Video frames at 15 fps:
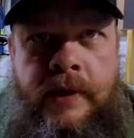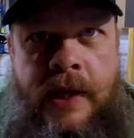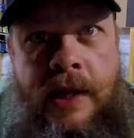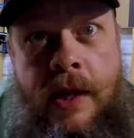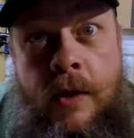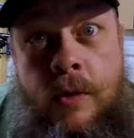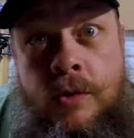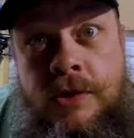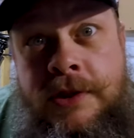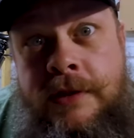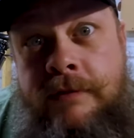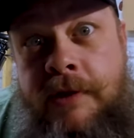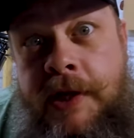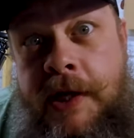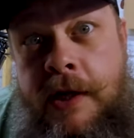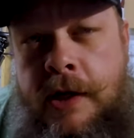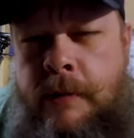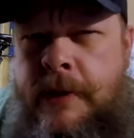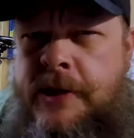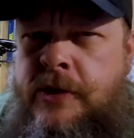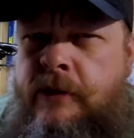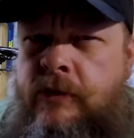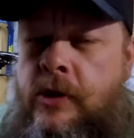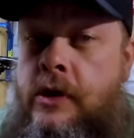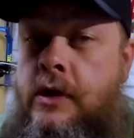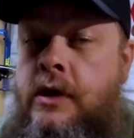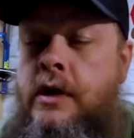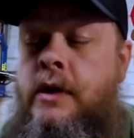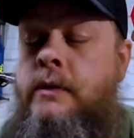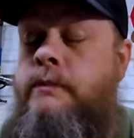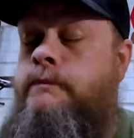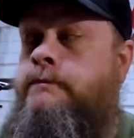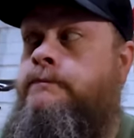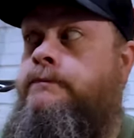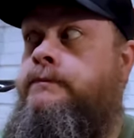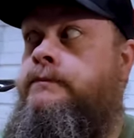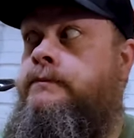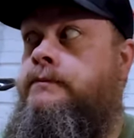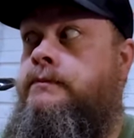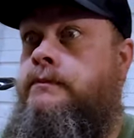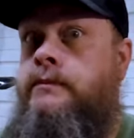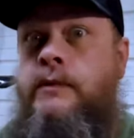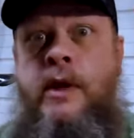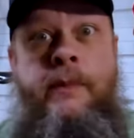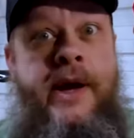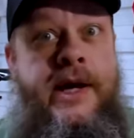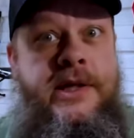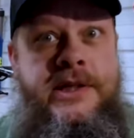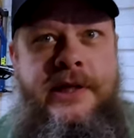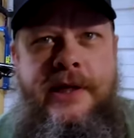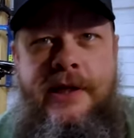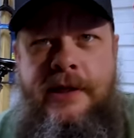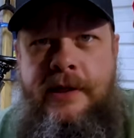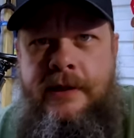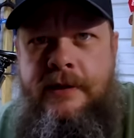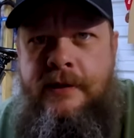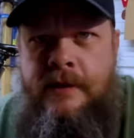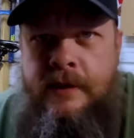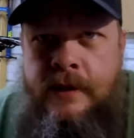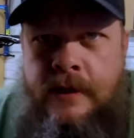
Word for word: Hello, Trail FReEK here, coming at you from the bike shed.